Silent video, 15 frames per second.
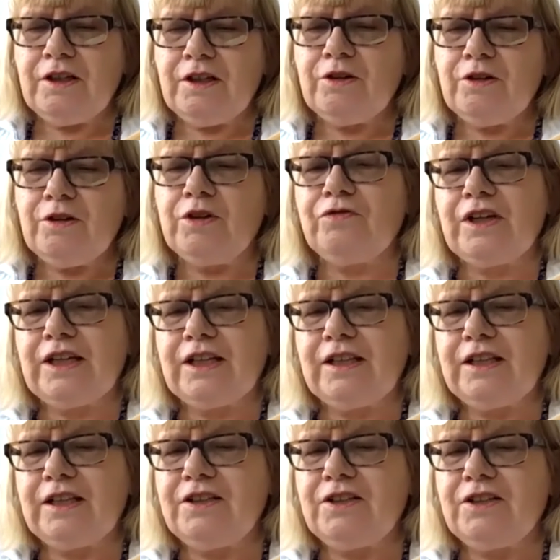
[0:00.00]
We
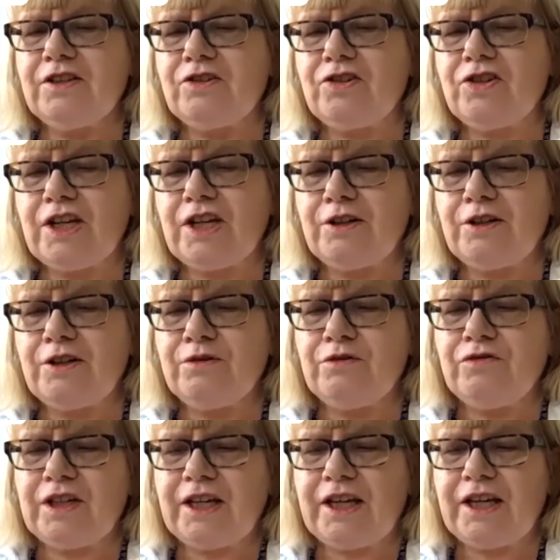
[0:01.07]
fell into the shadow of
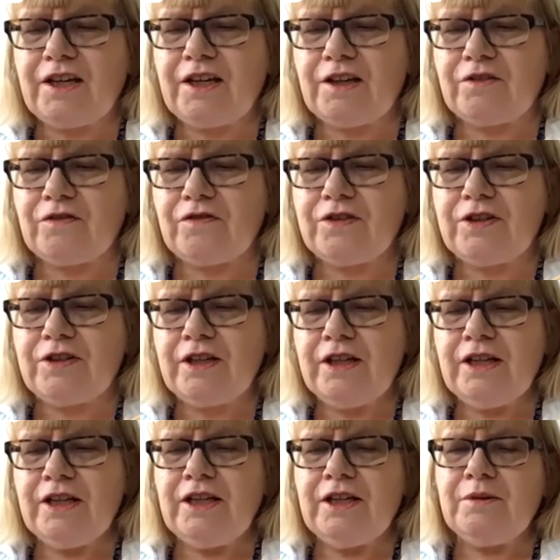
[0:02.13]
caves,
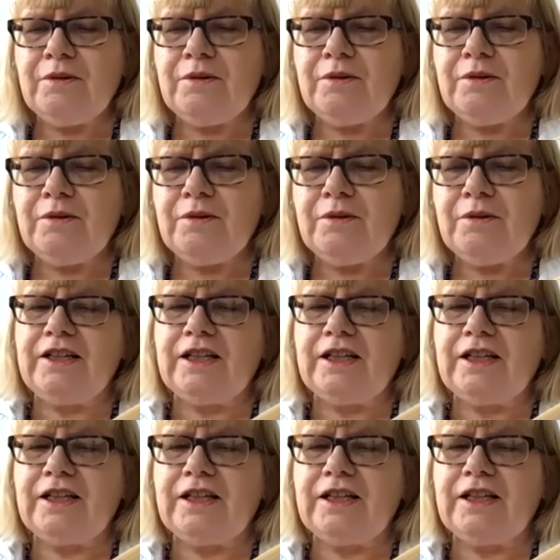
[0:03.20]
behind
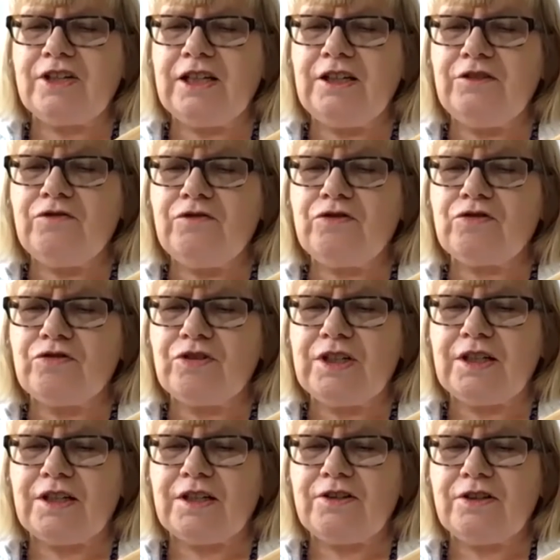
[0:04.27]
large leaf
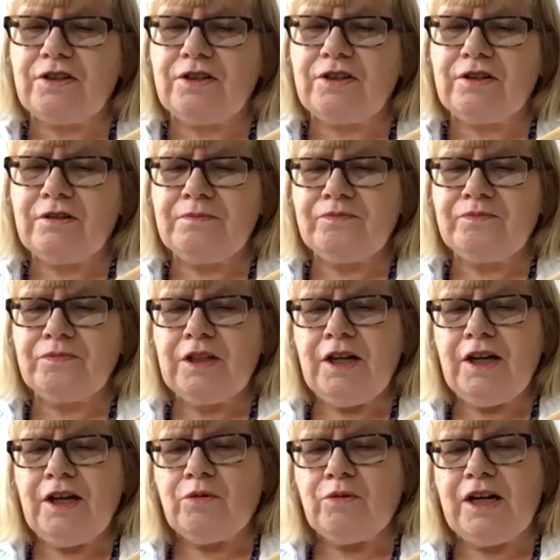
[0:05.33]
trees.
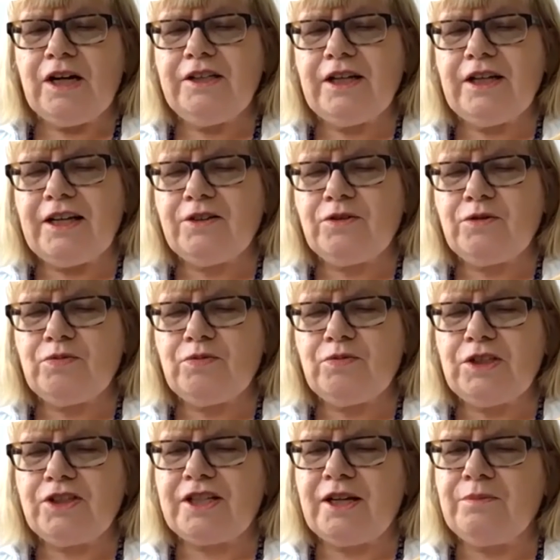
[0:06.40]
One night we
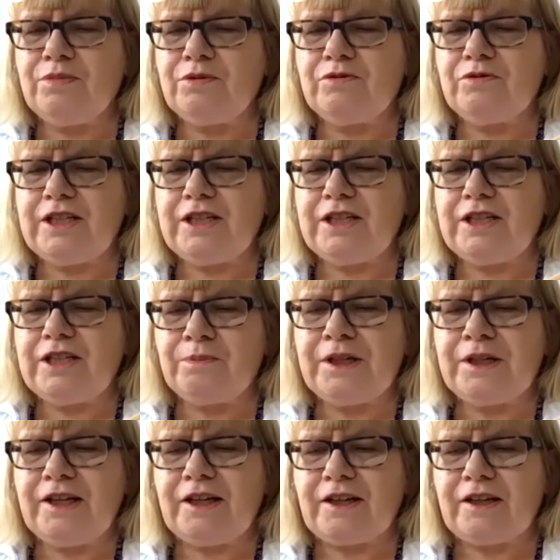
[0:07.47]
stumbled down
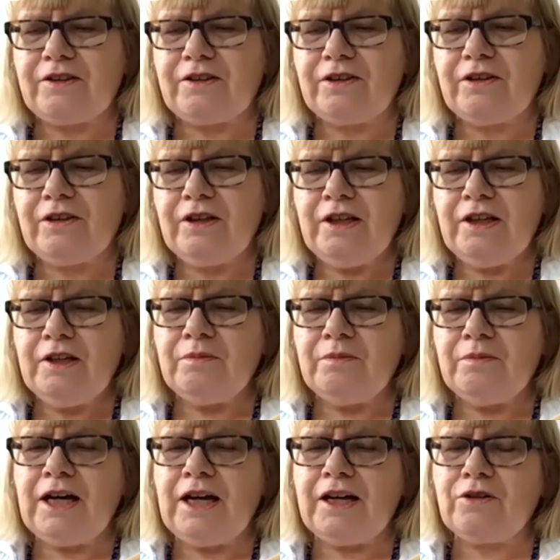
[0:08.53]
a path,
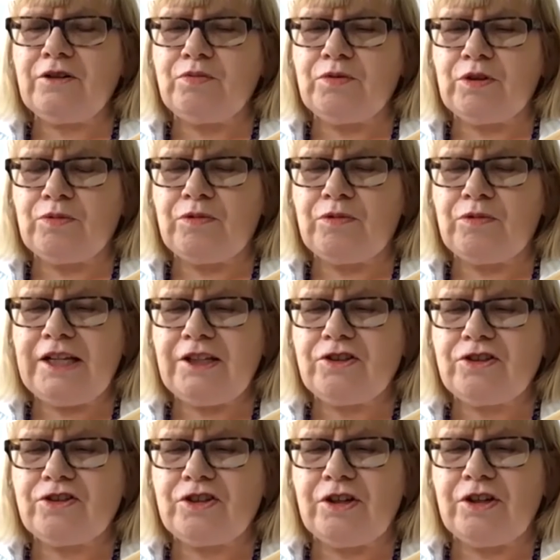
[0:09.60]
marked with white
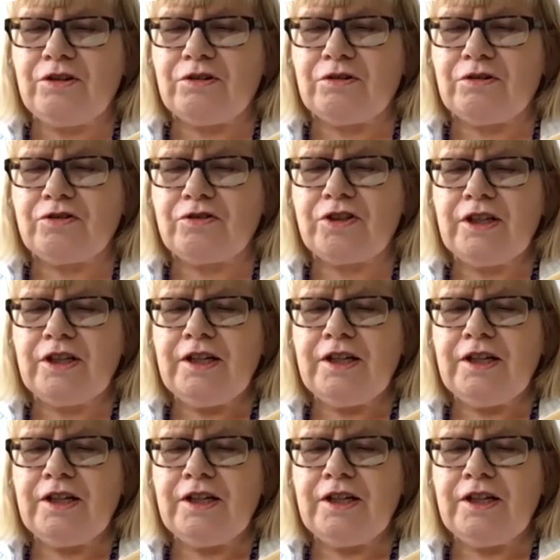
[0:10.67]
stones,